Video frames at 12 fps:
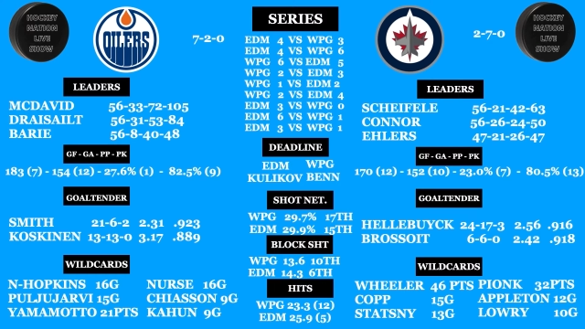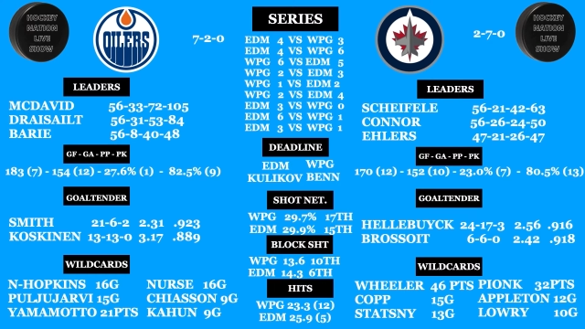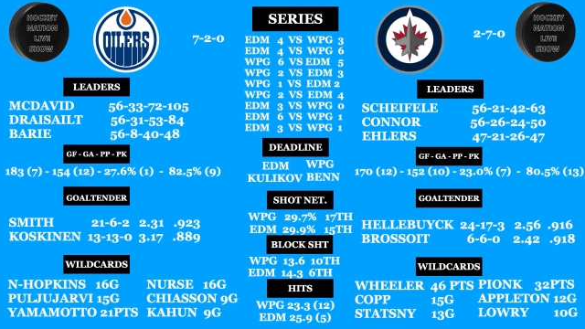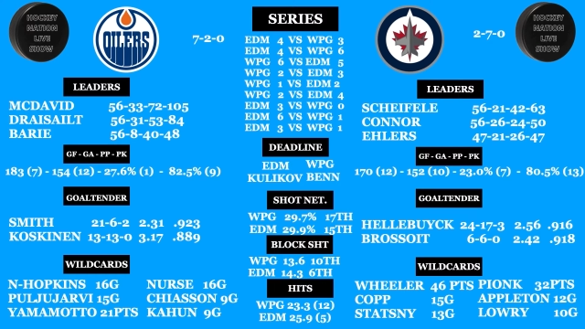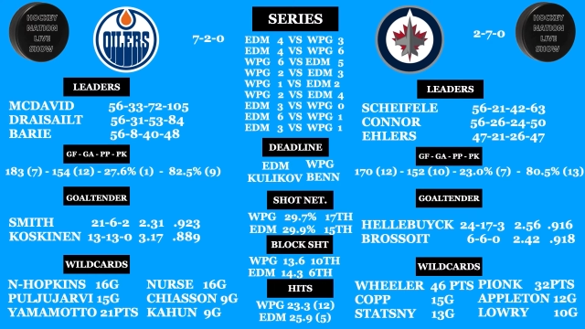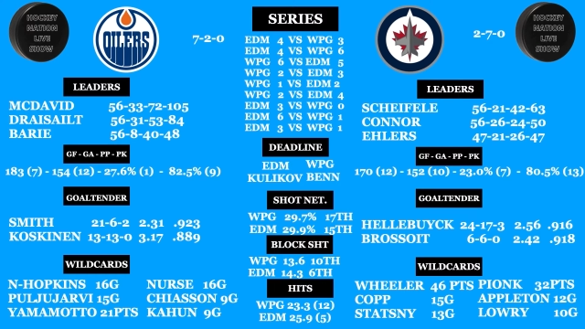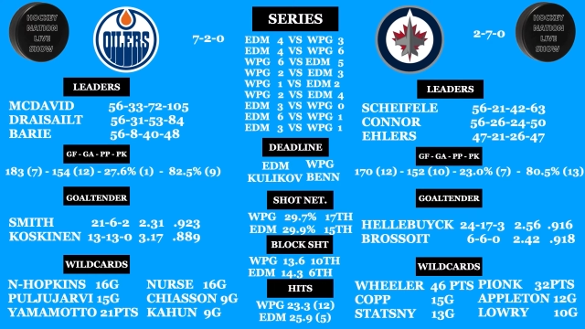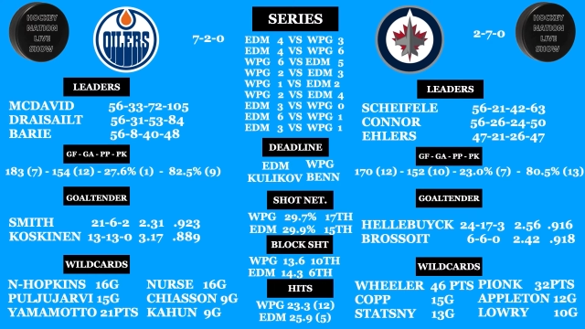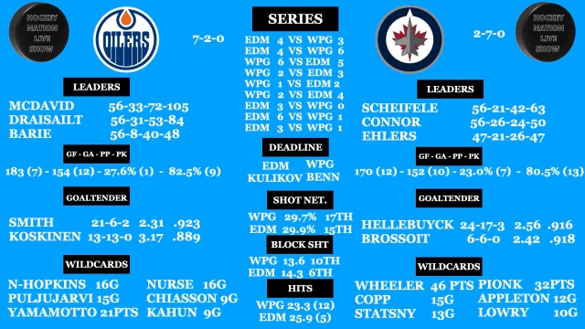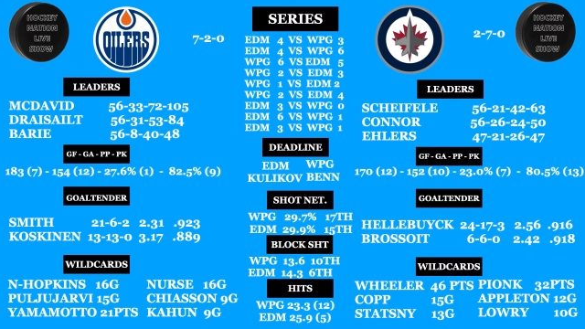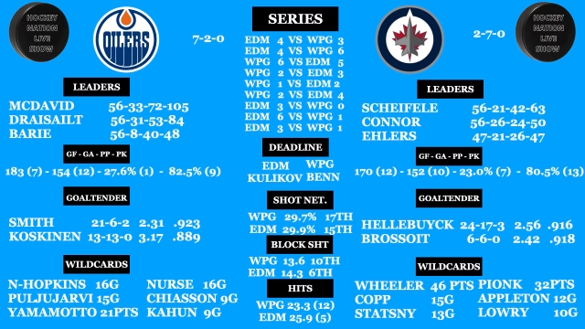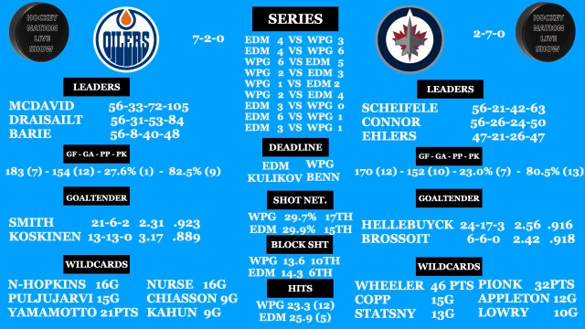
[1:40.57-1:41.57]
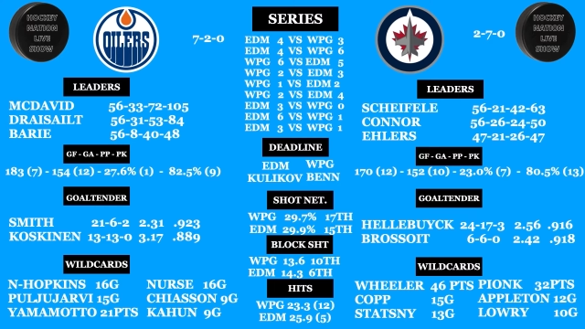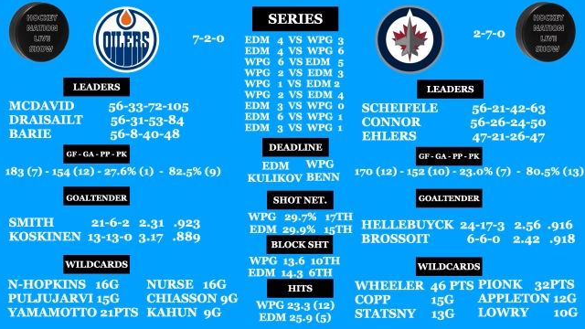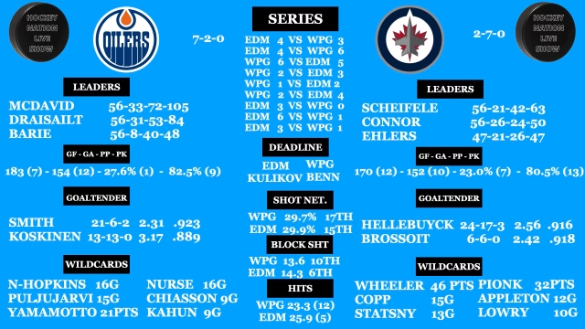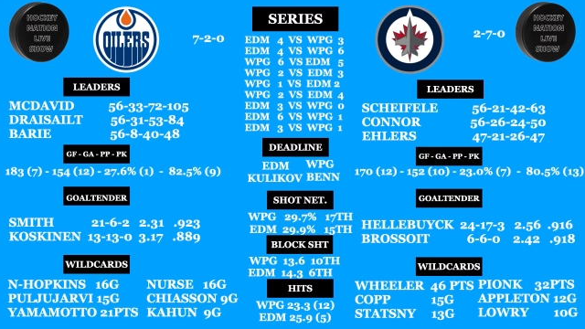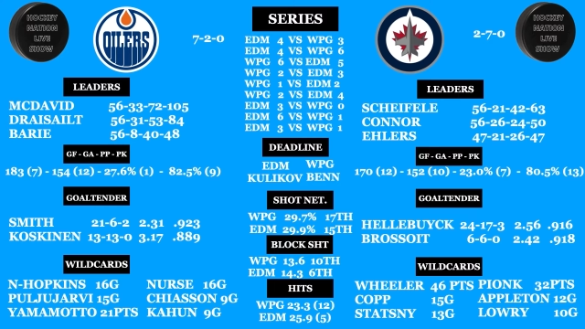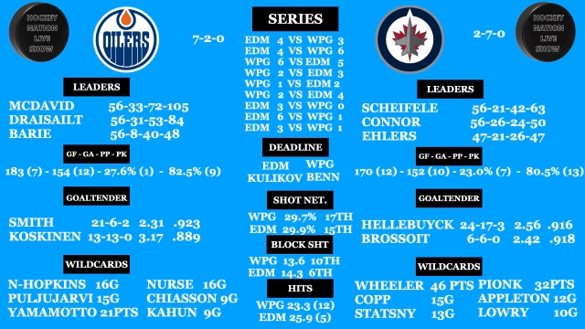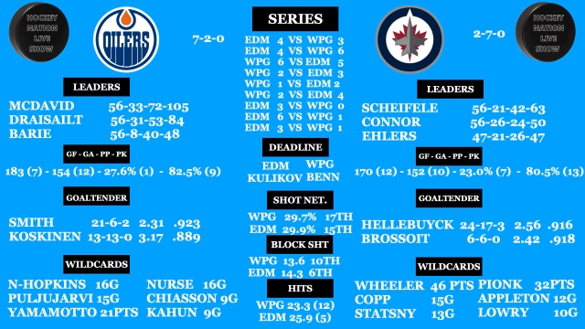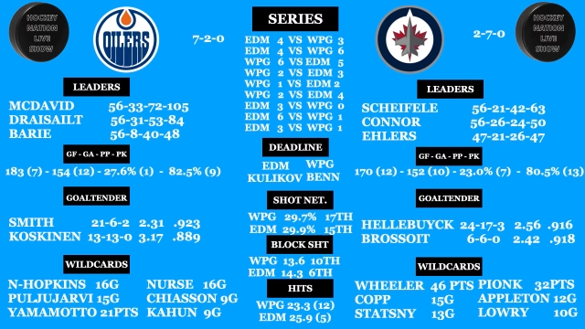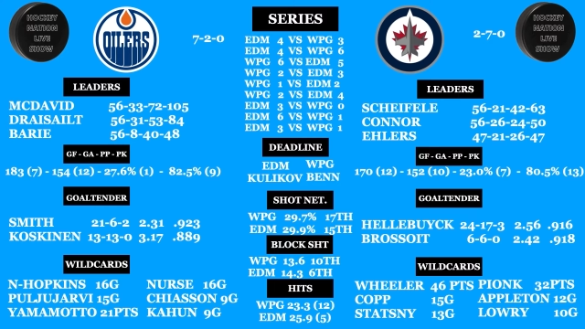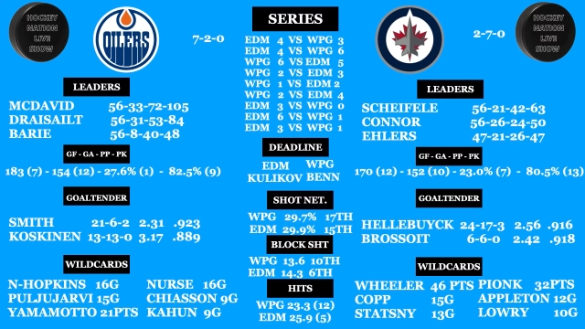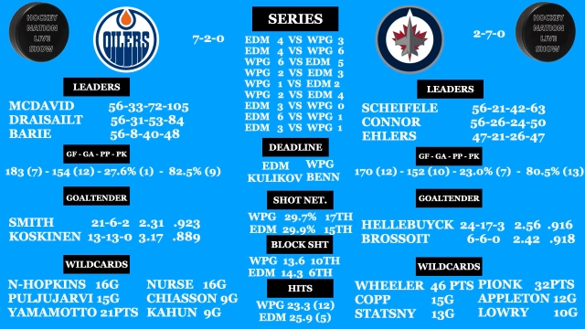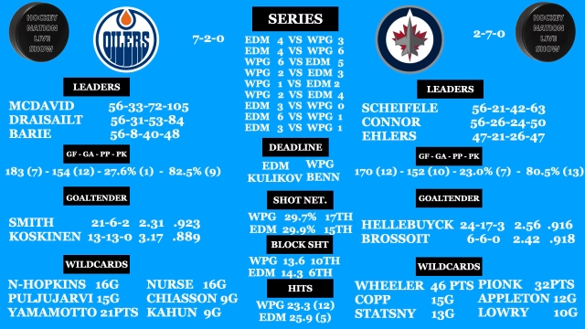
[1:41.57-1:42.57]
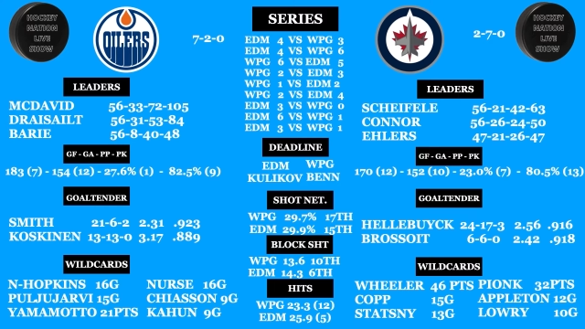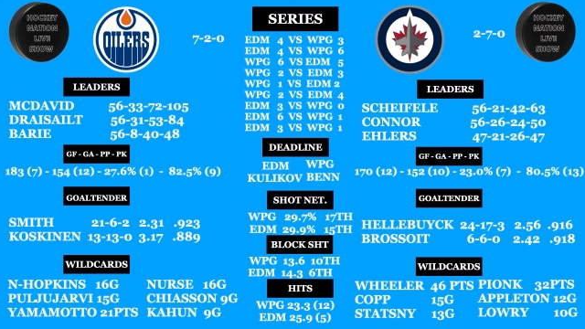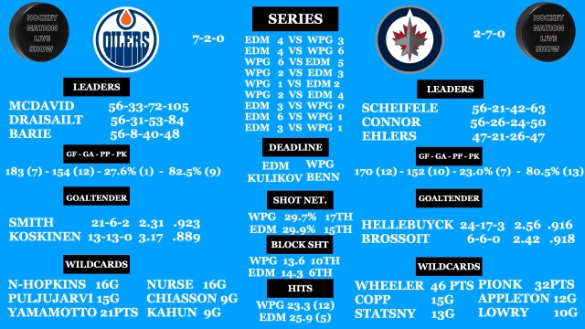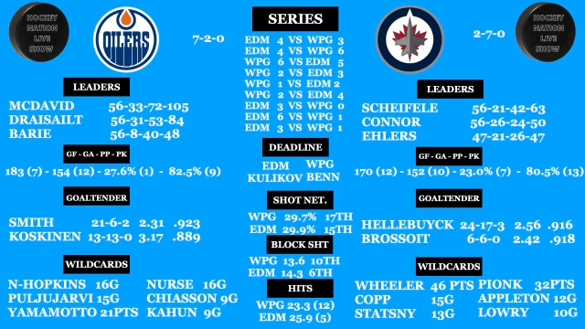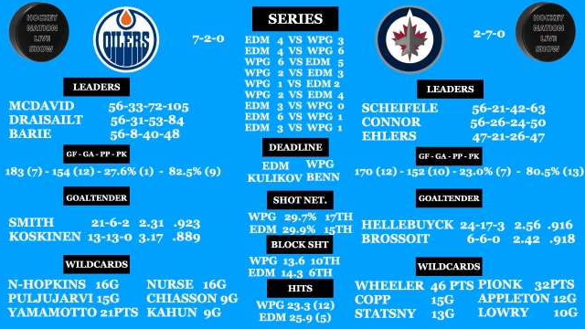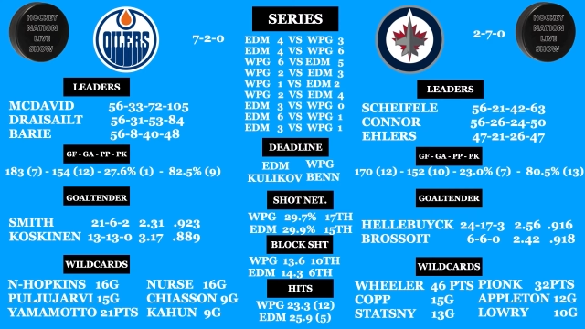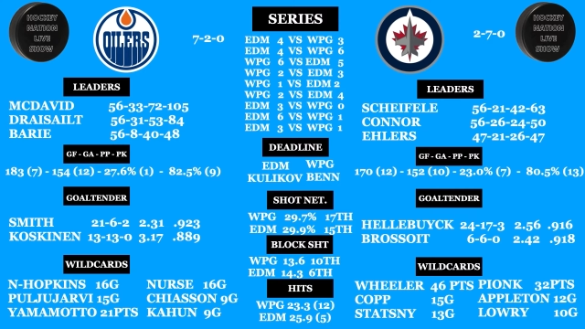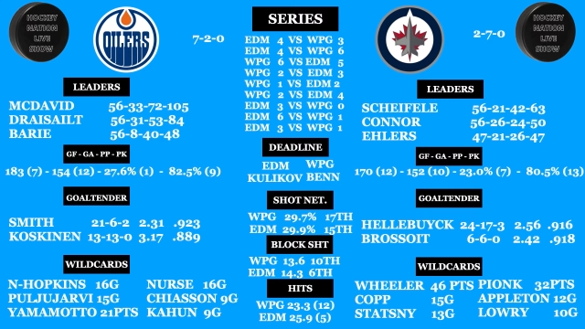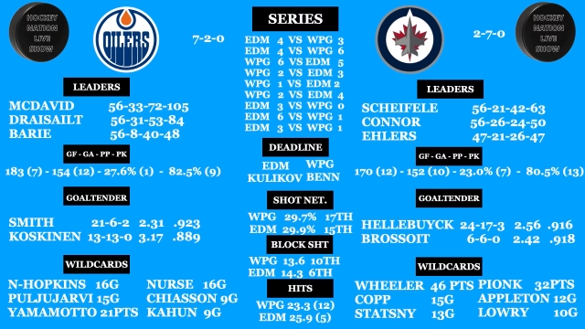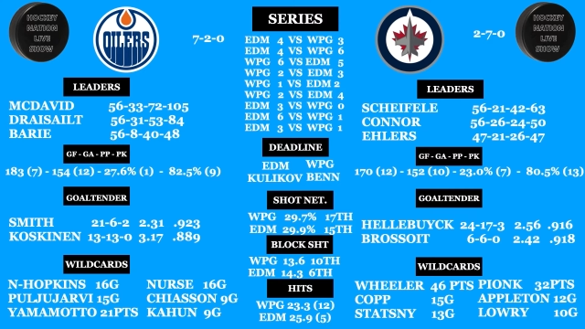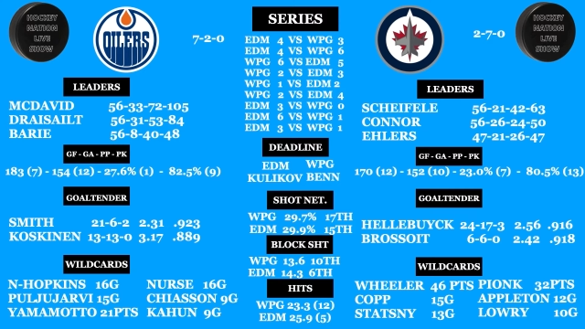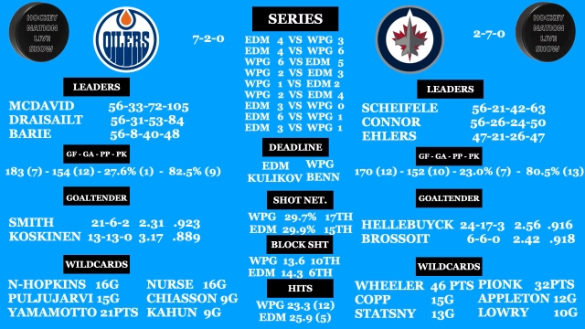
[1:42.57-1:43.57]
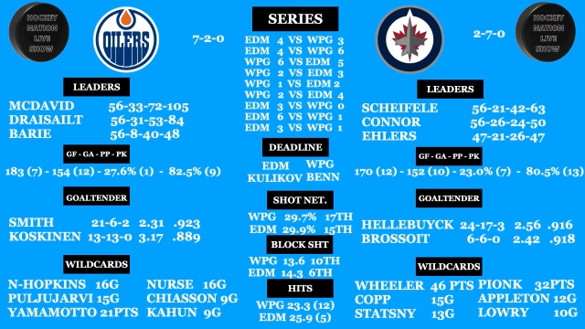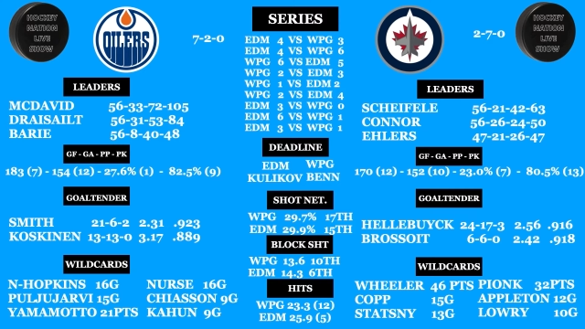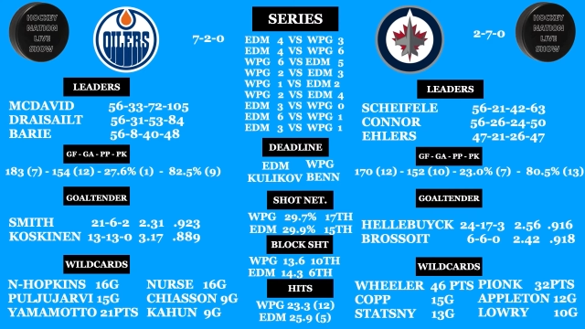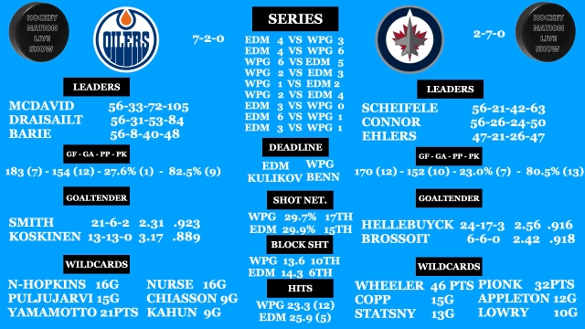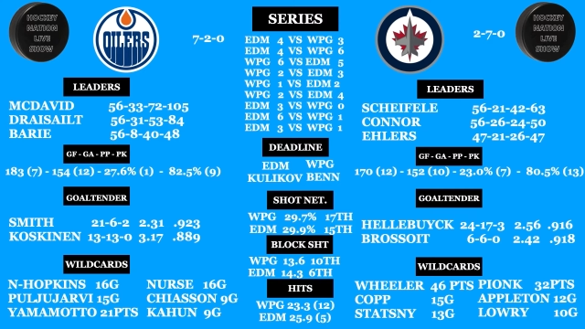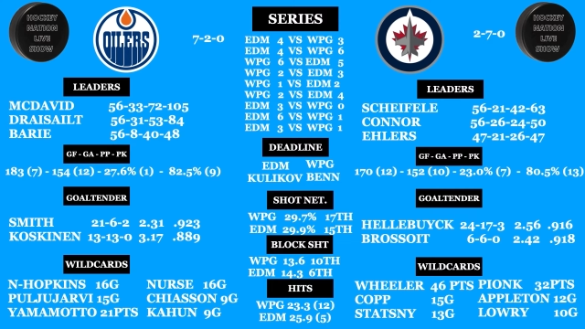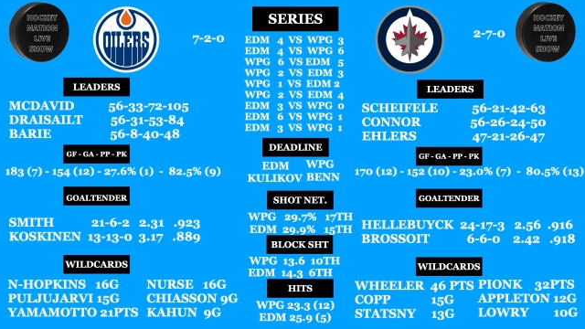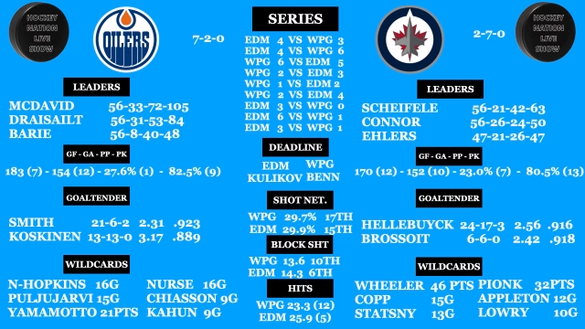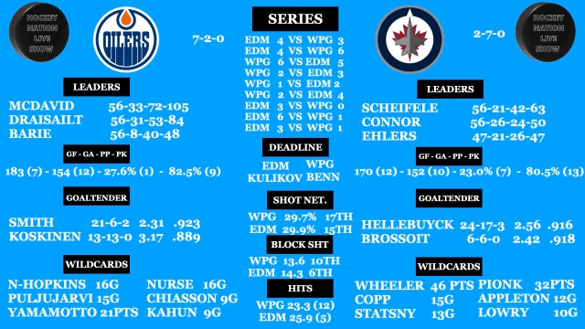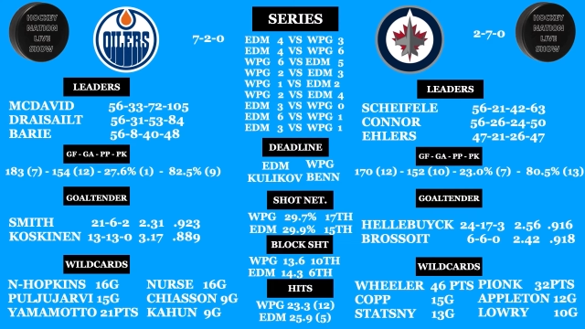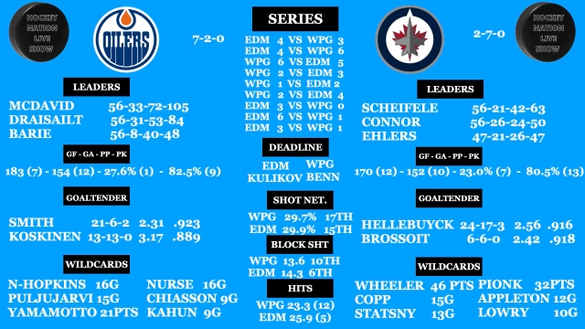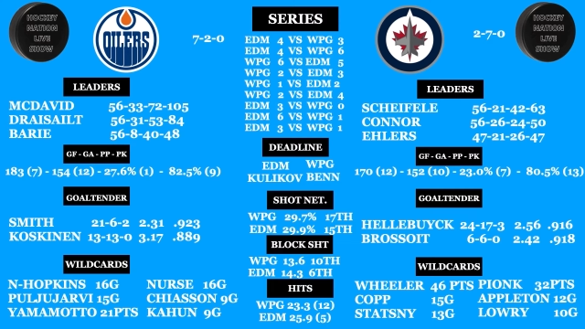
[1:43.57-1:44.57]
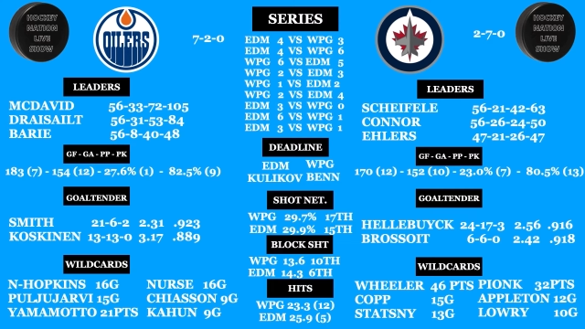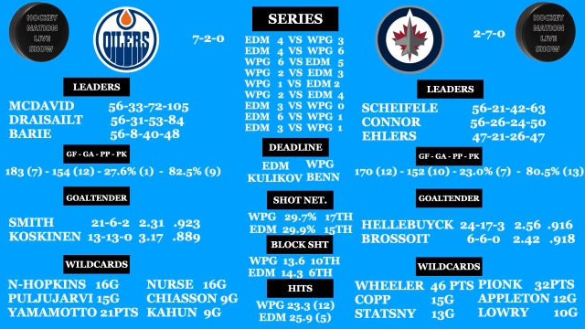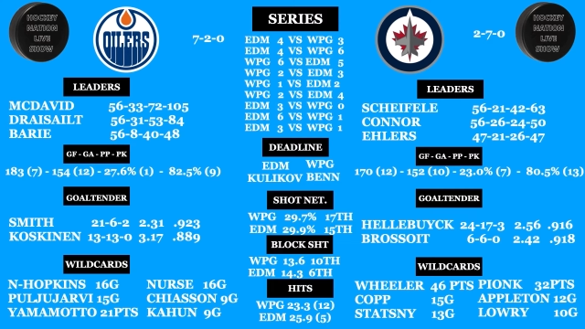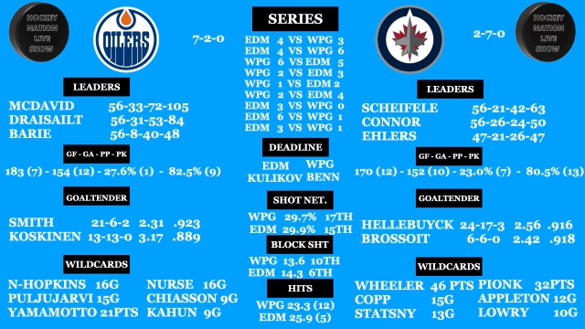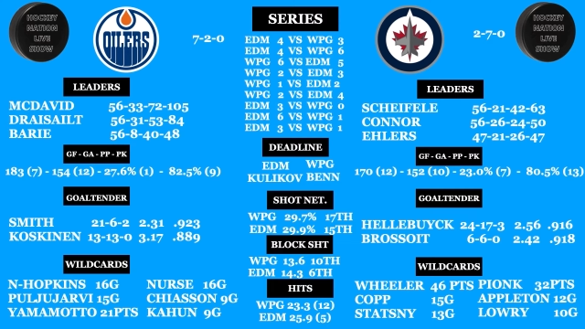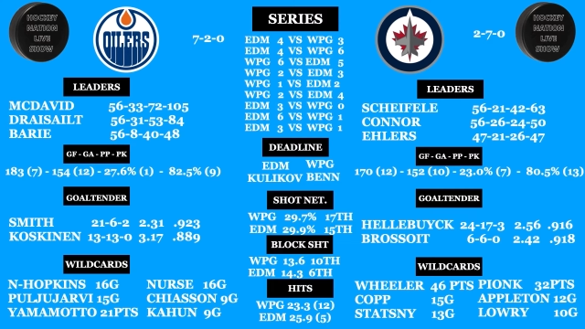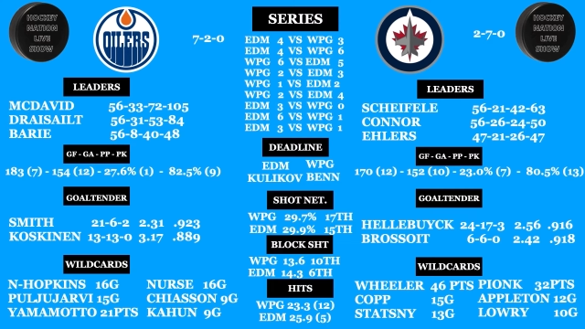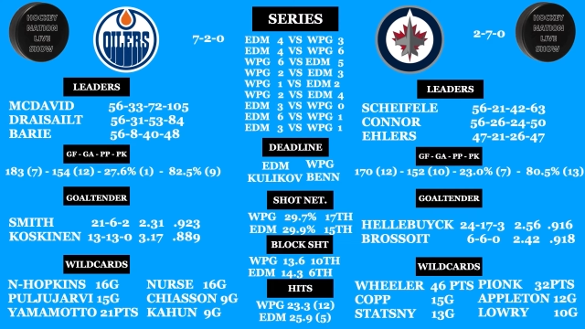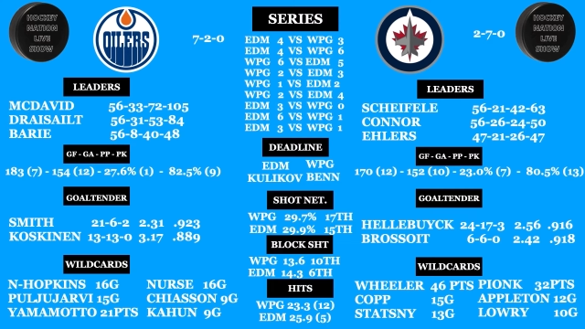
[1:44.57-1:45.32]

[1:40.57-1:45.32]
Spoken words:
No face is visible, so there are no lips to read.